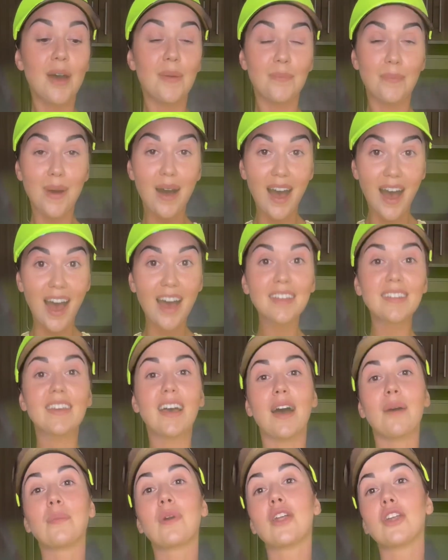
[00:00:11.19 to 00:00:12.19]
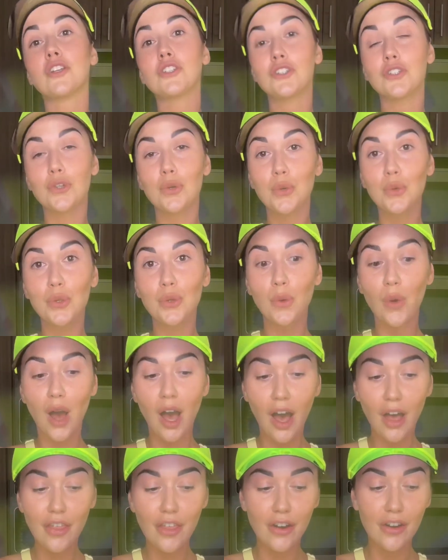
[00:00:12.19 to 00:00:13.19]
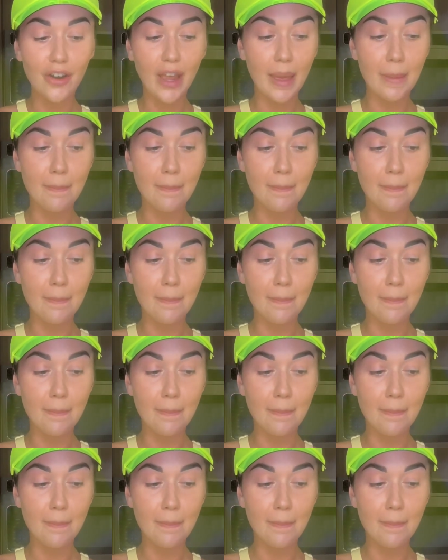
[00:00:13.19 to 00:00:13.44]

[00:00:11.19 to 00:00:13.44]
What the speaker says: but I'm gonna show you other